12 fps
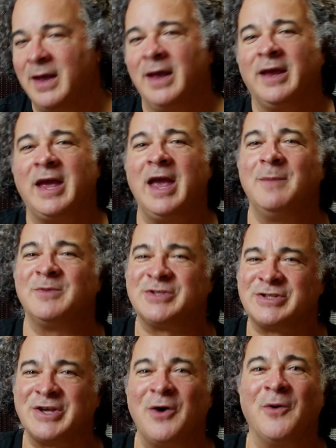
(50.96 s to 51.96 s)
came
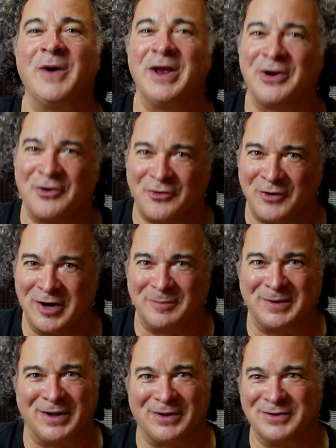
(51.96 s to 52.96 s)
so
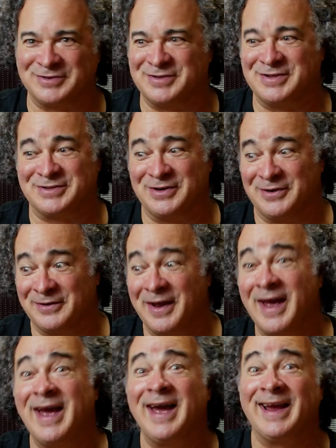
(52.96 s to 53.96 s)
incredibly close to the tone,
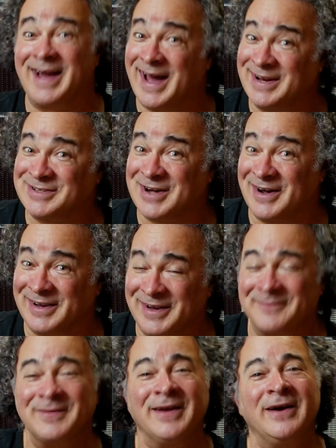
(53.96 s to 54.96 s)
kind of shocking.
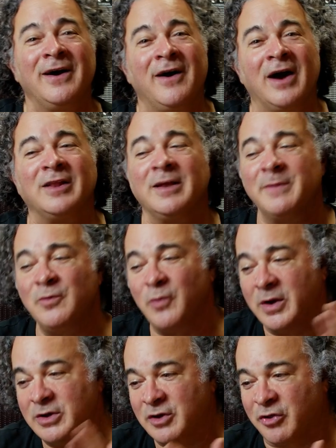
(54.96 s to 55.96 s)
All right, let me
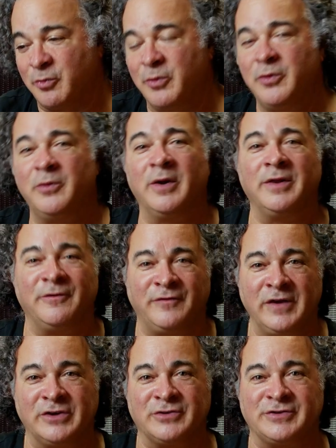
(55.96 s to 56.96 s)
run you through the
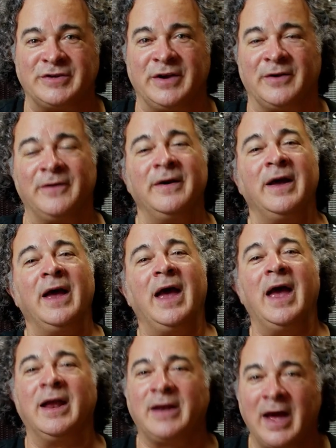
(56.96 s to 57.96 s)
features here
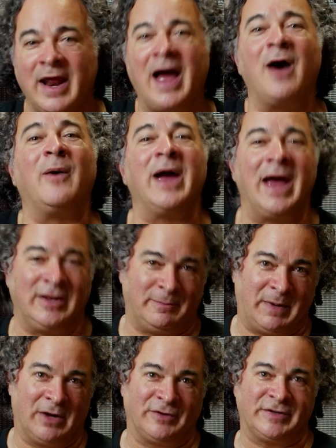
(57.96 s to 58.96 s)
and kind of how I had the
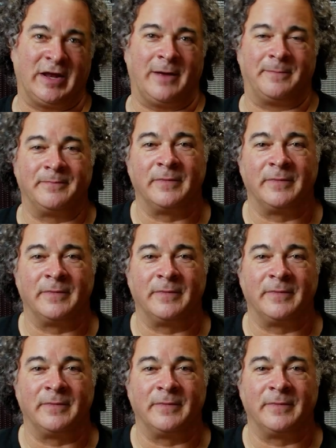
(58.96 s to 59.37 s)
pedal set up.